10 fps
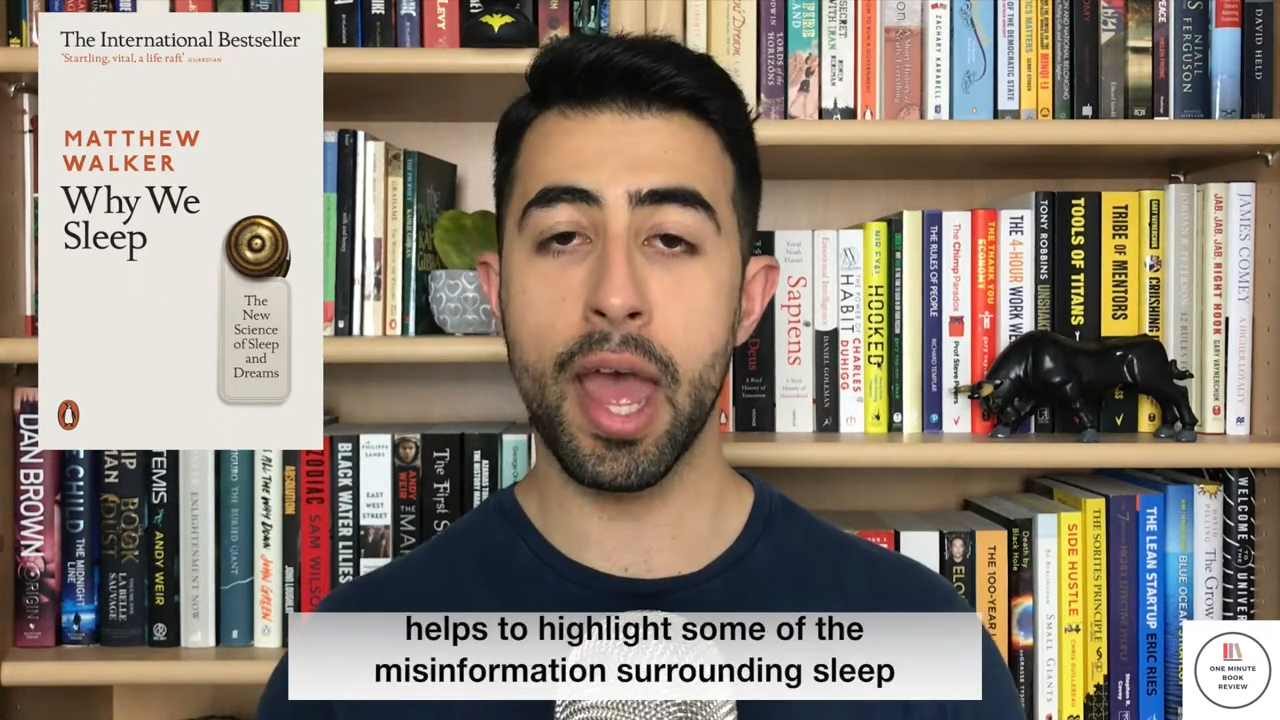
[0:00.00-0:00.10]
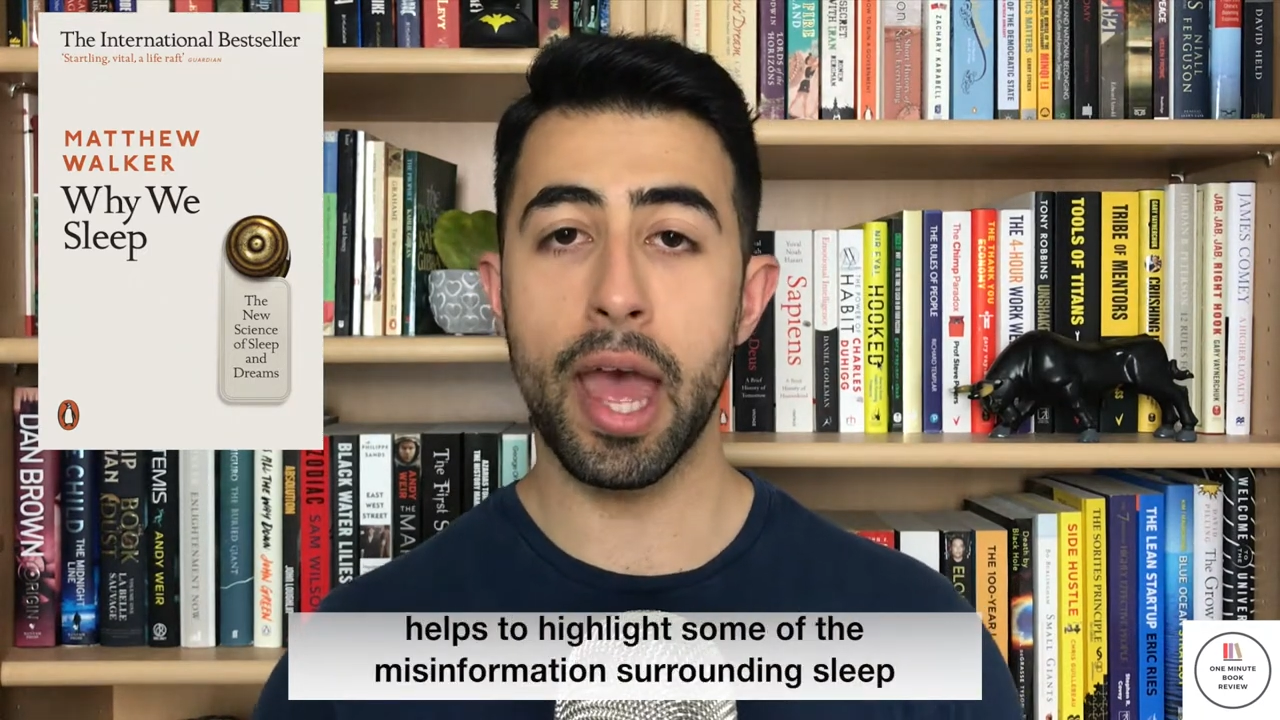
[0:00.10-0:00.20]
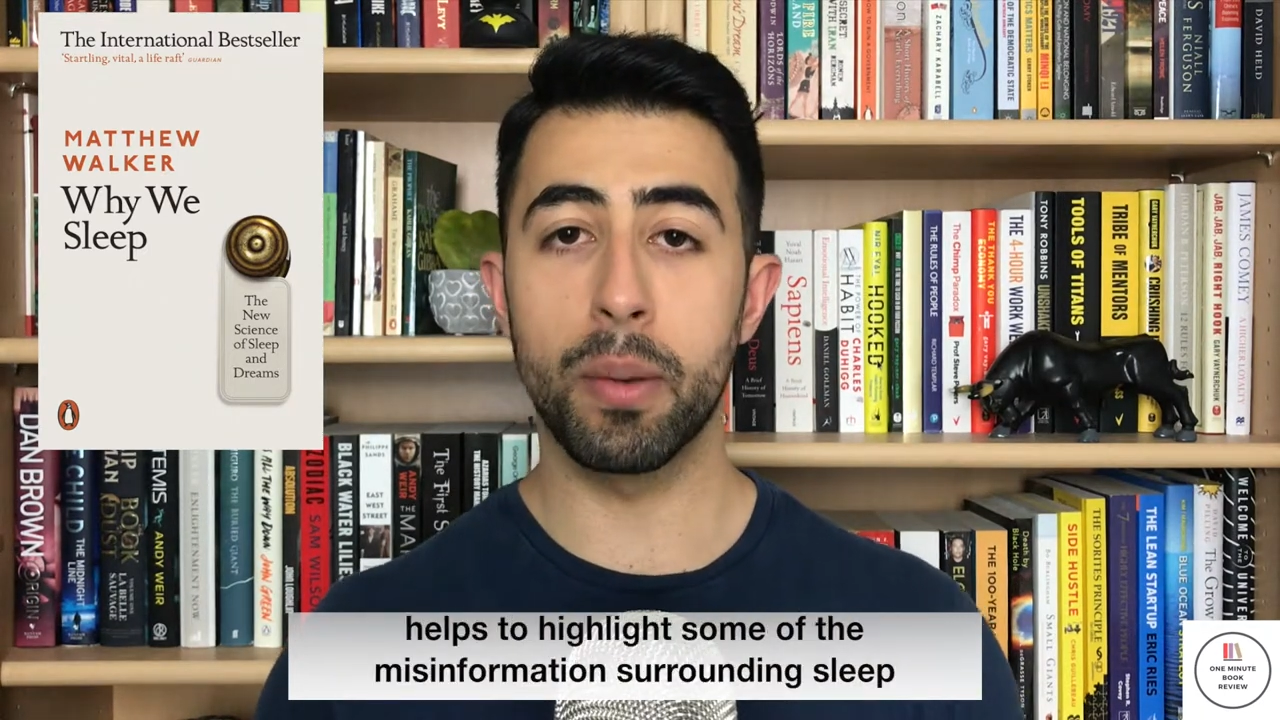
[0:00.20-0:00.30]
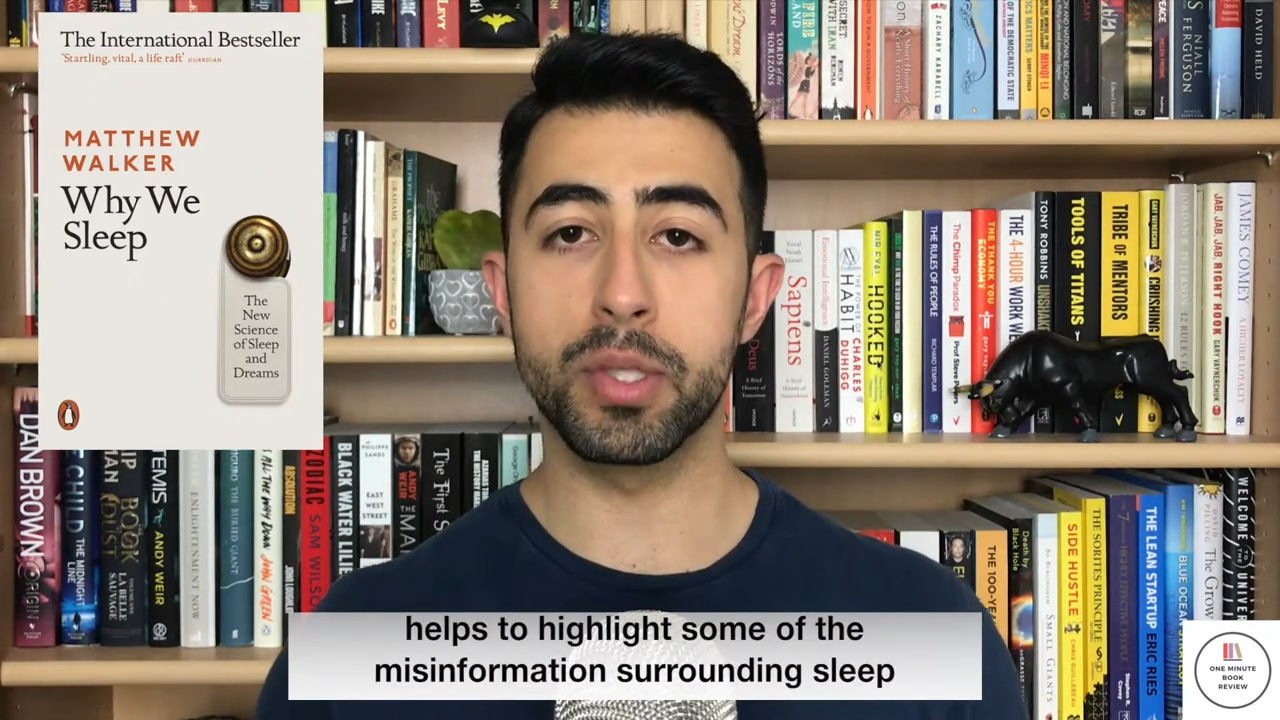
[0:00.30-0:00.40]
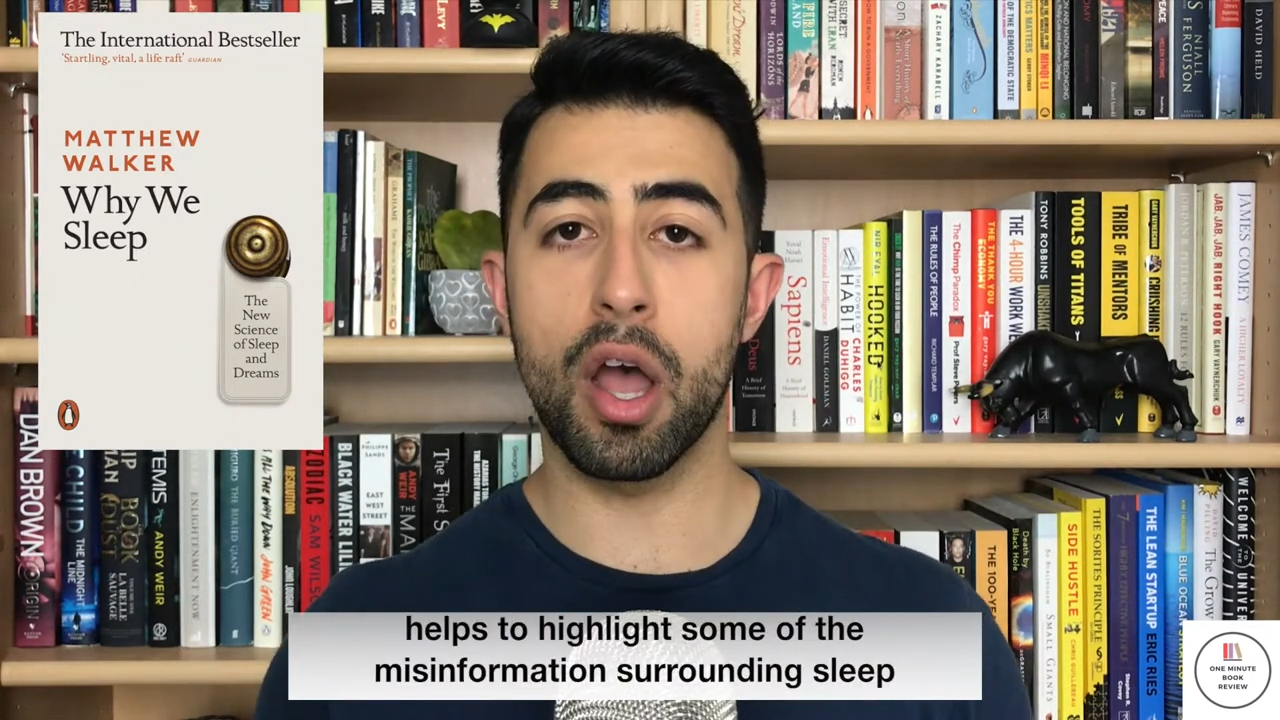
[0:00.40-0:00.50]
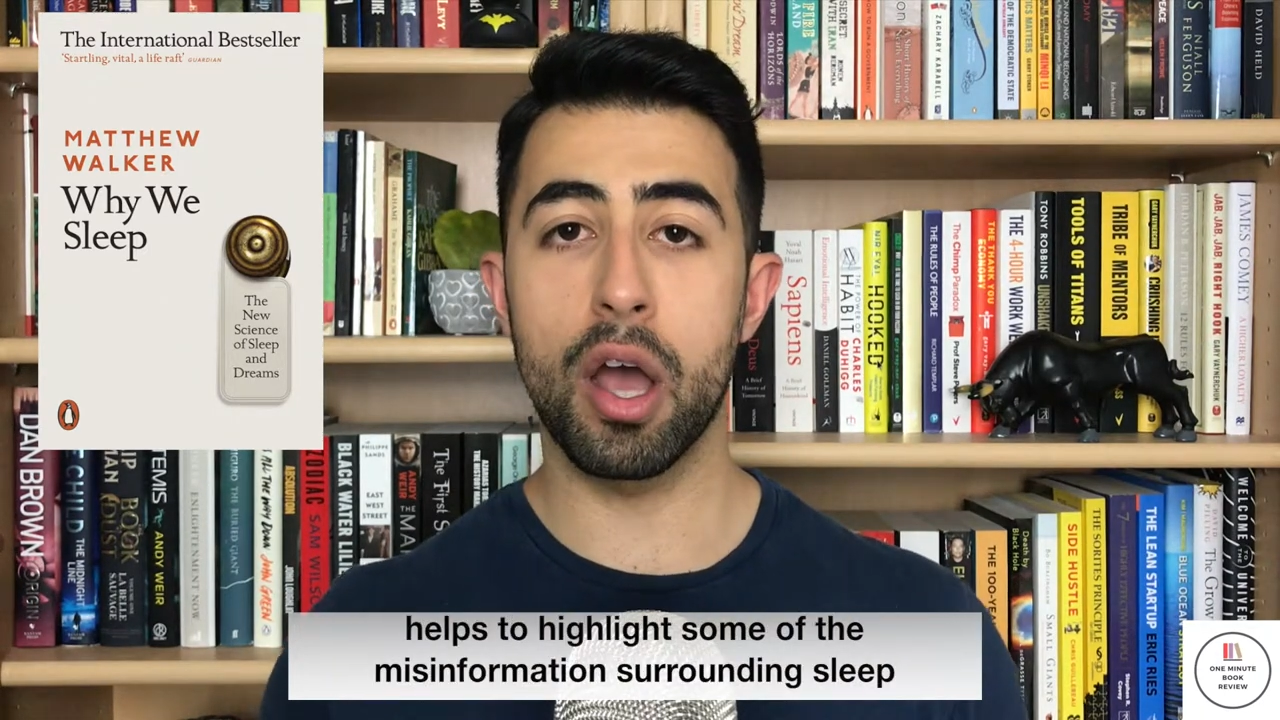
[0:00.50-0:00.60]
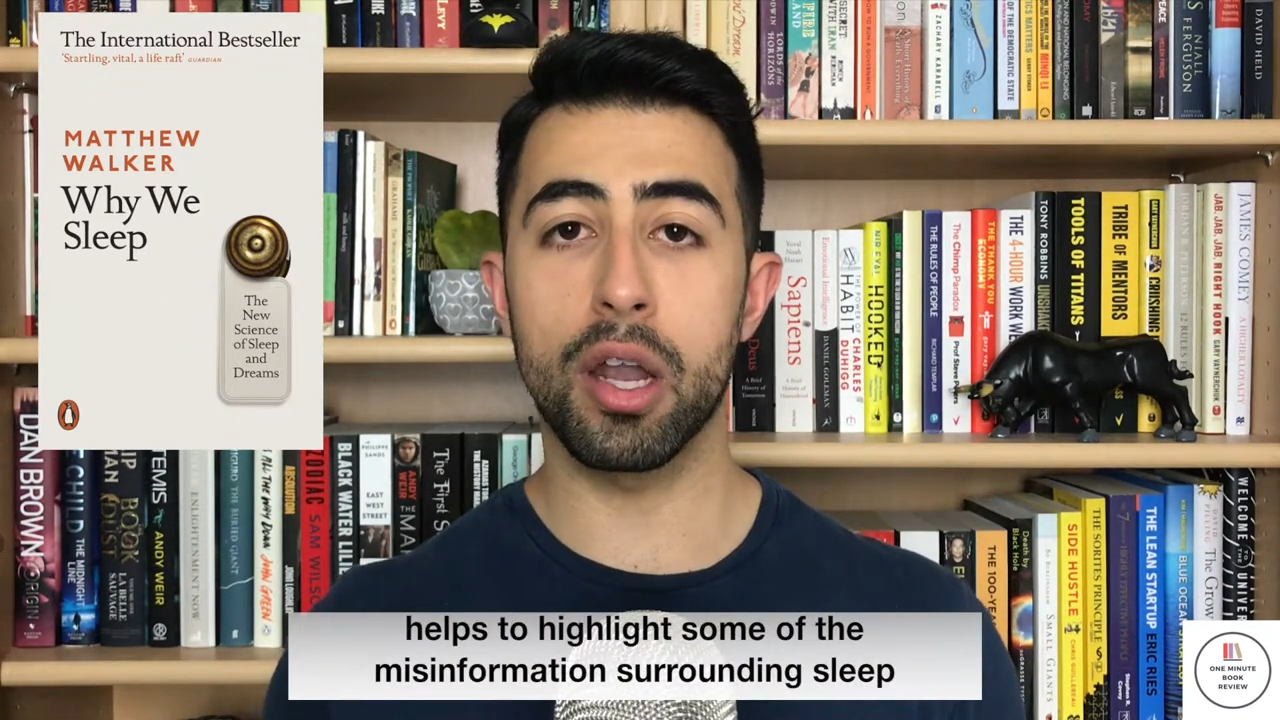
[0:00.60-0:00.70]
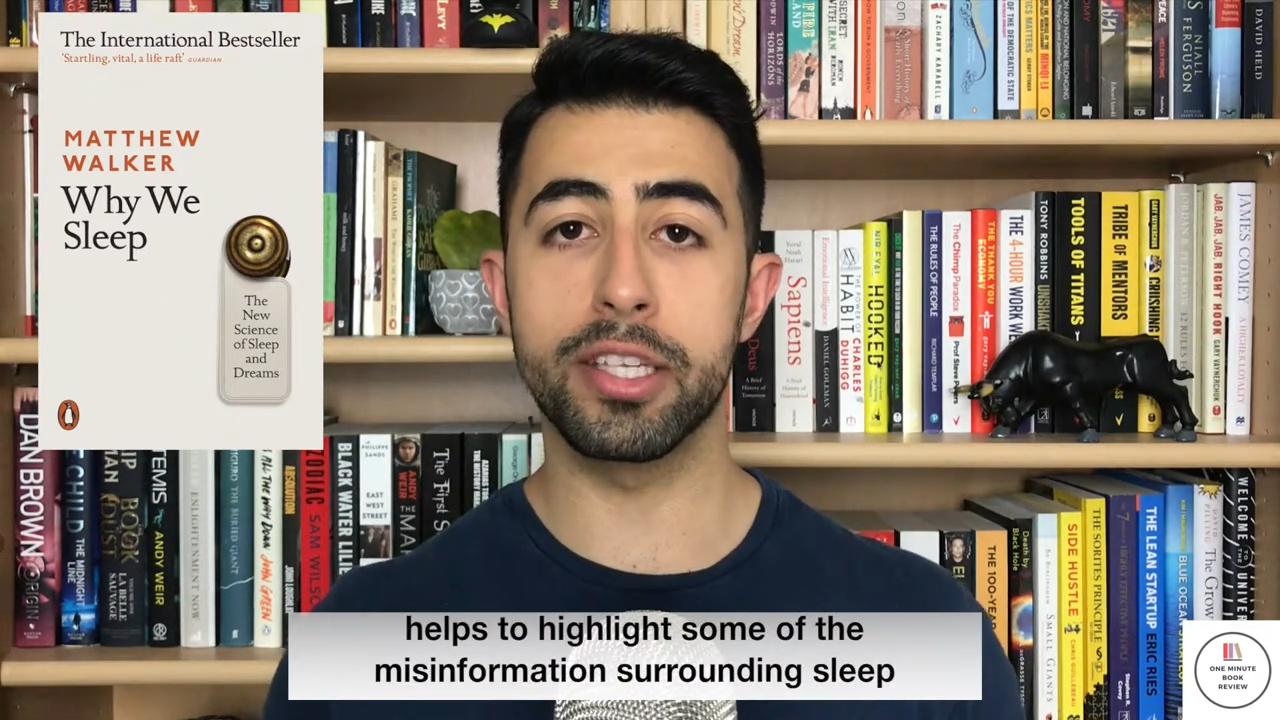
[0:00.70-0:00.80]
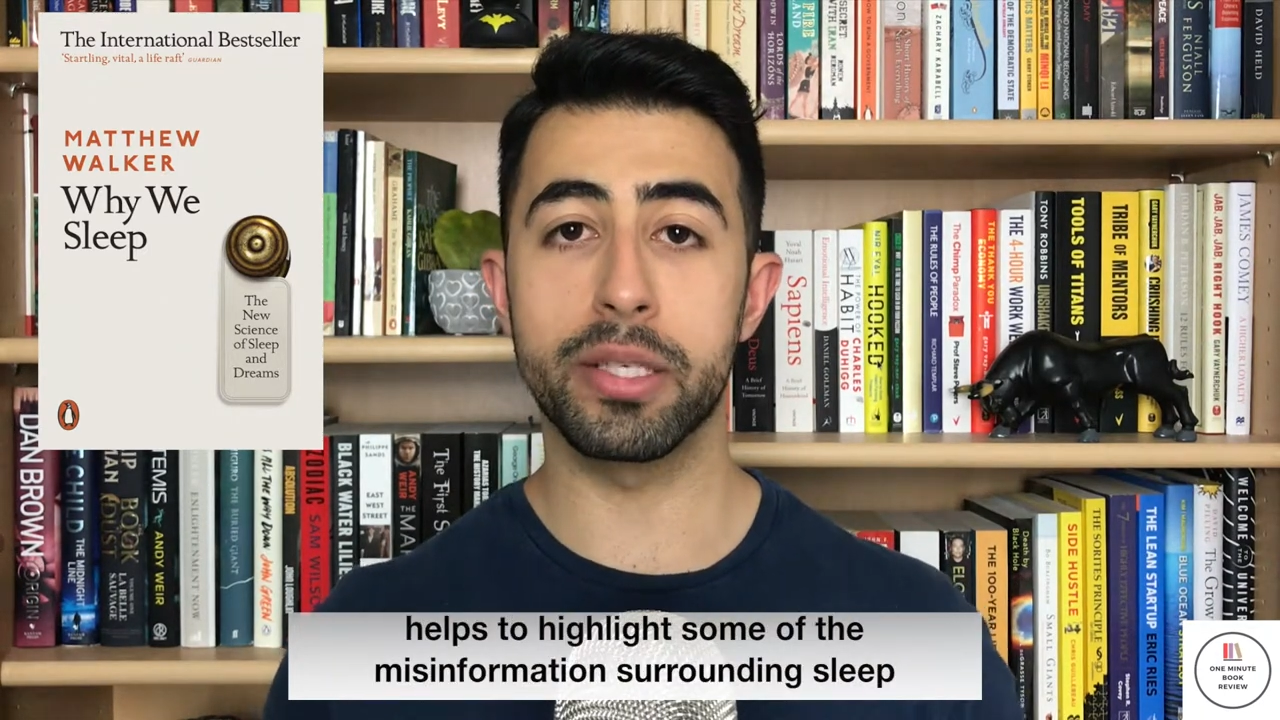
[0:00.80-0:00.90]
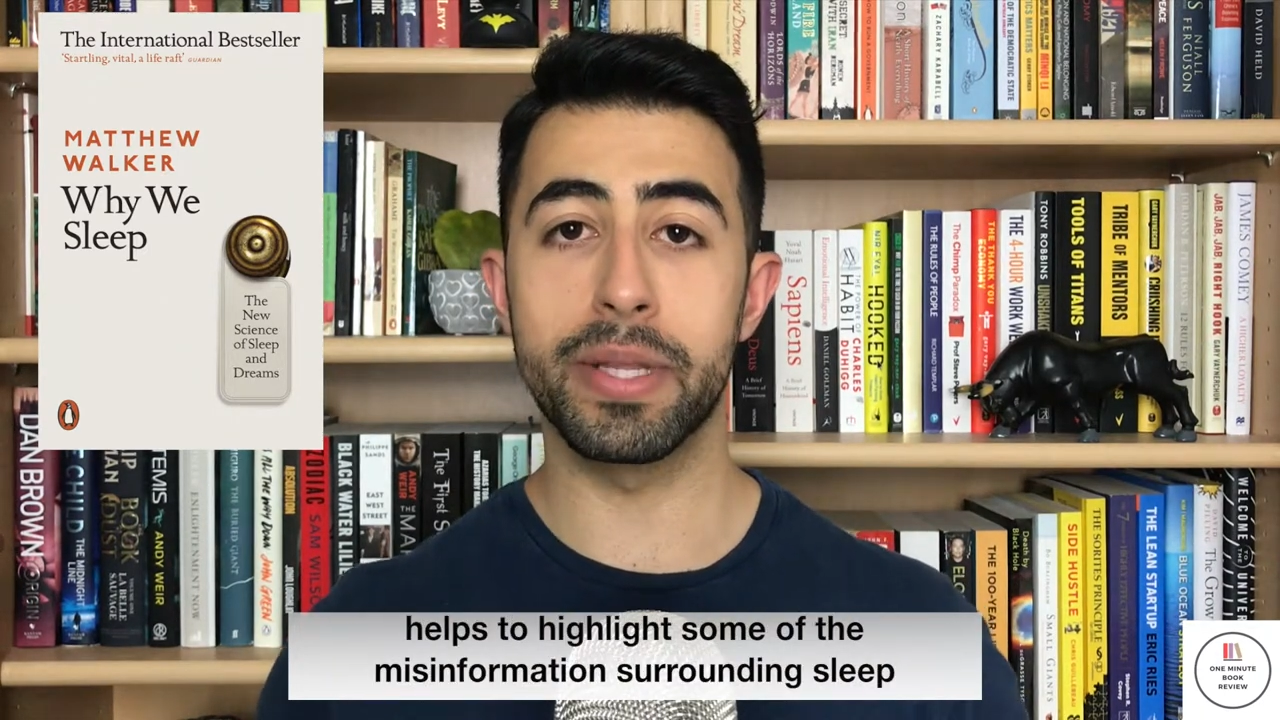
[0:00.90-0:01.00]
helps to
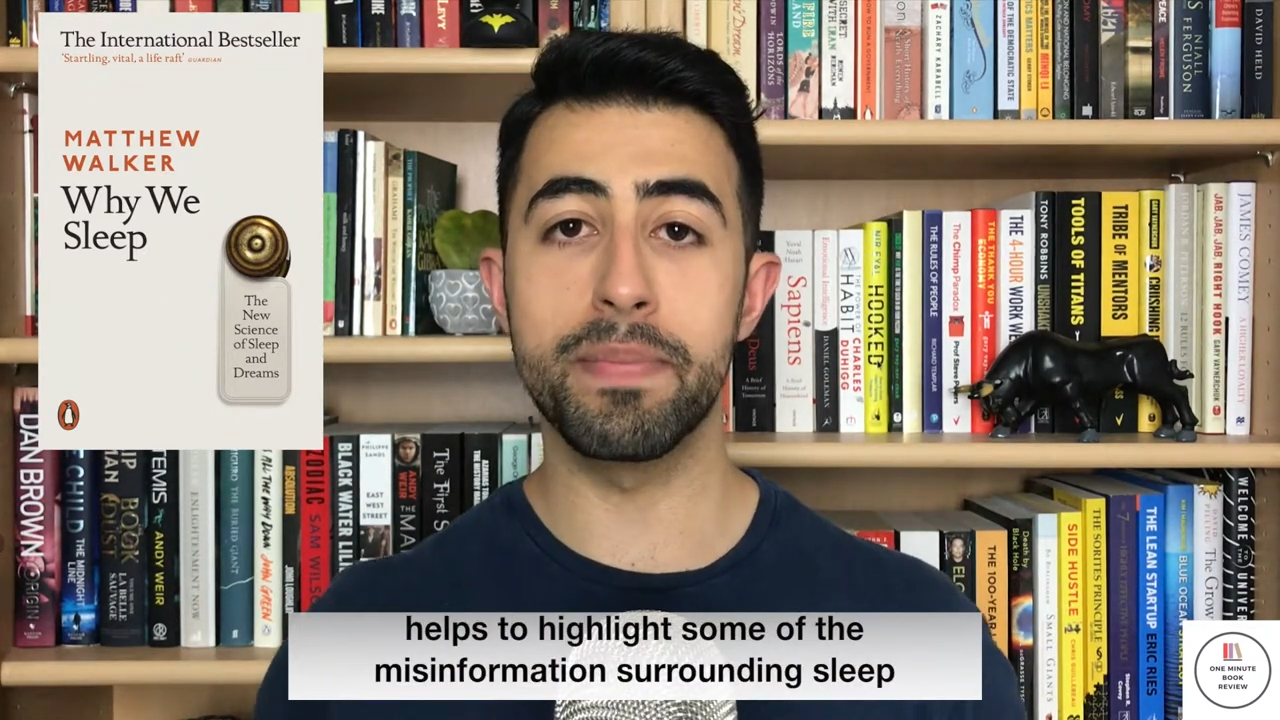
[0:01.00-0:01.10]
highlight some of the